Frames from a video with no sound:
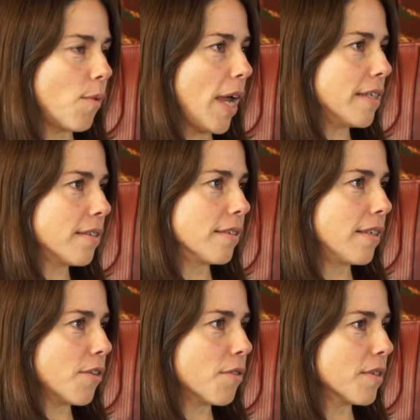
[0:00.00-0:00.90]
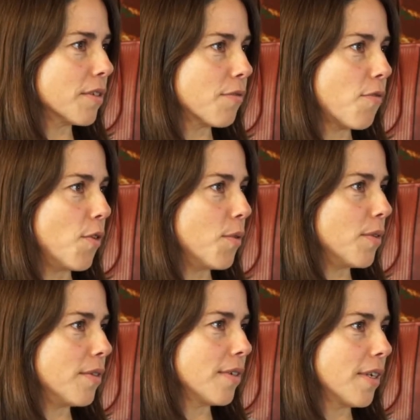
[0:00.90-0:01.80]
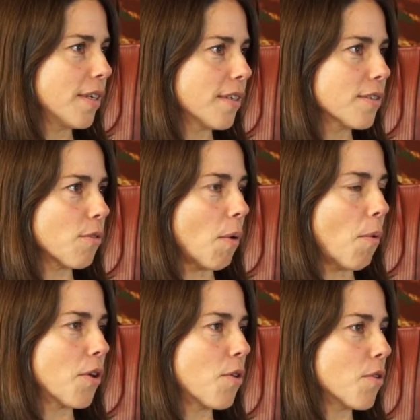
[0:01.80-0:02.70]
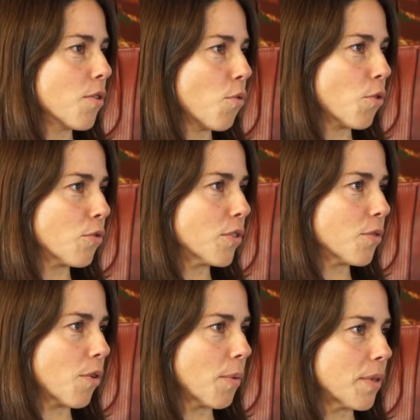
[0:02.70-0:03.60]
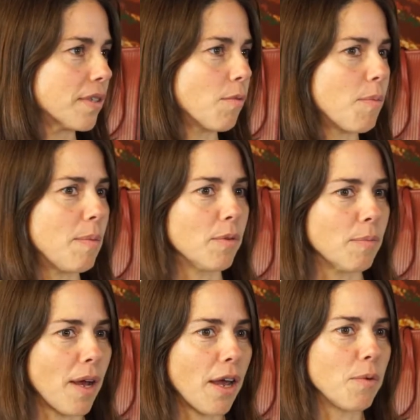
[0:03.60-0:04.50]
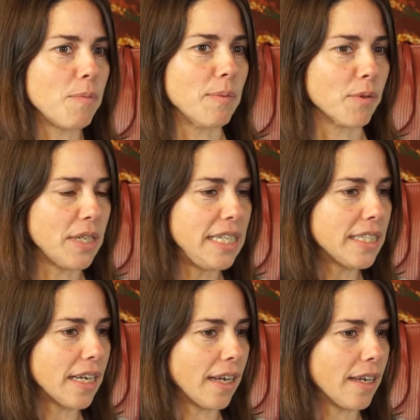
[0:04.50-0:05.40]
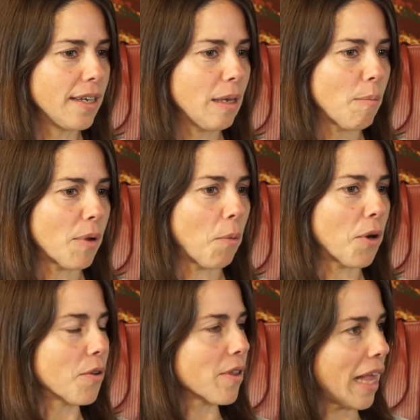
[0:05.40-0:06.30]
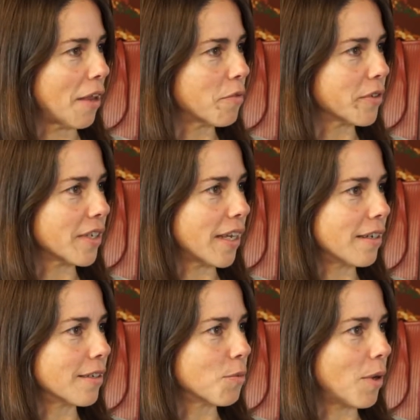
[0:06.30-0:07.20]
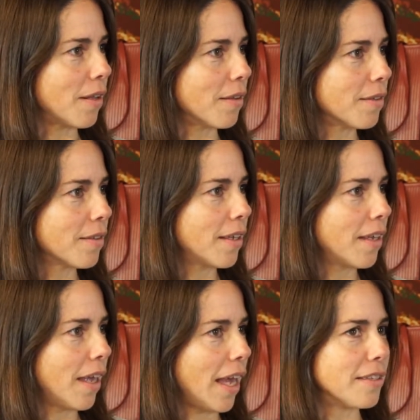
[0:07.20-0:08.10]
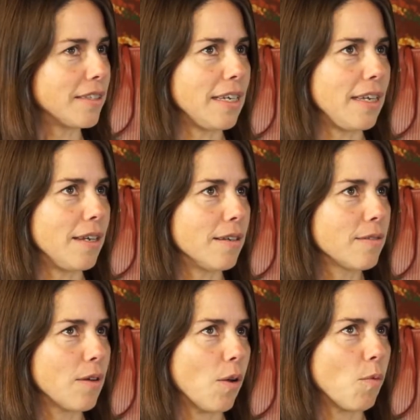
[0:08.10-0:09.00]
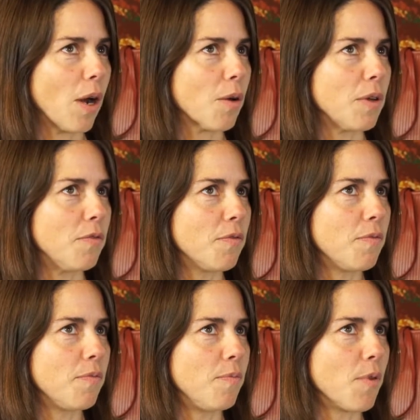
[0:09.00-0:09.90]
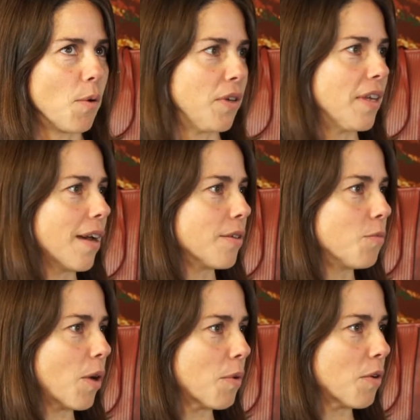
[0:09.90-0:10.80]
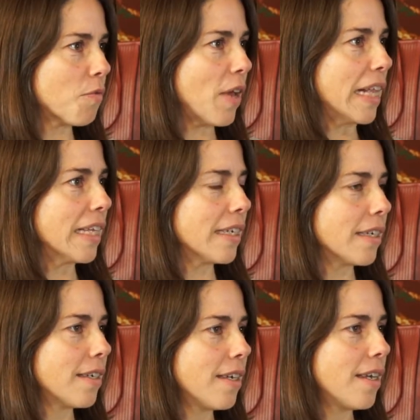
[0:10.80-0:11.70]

waste and the other is food. So I want to go to the grocery store, I want to see what people are buying, what people are eating, but I want to go to the landfill site as well and see where we've broken down and where we are failing.